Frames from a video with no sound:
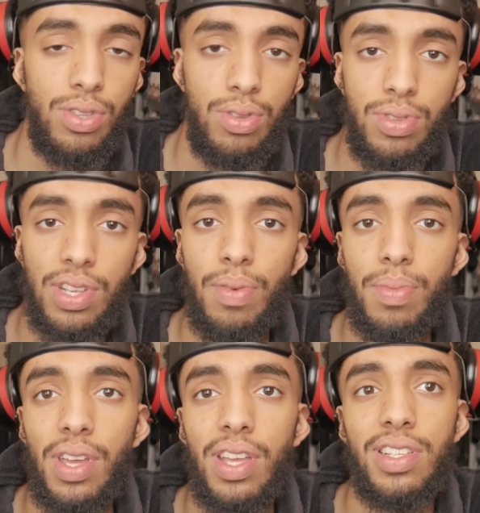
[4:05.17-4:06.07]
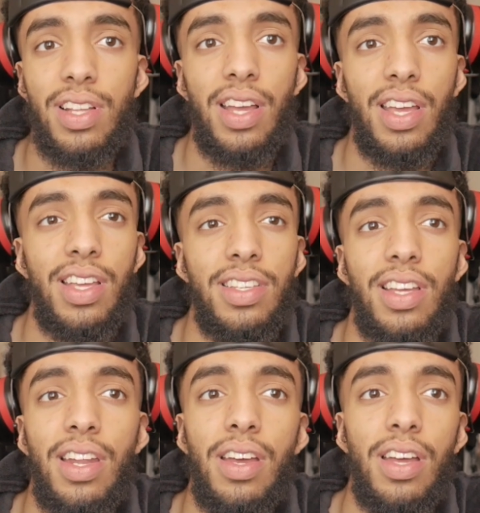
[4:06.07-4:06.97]
do tell me, it's like, it's
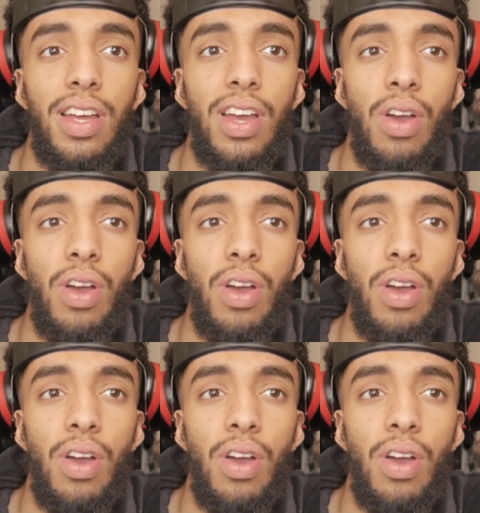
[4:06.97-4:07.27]
gonna,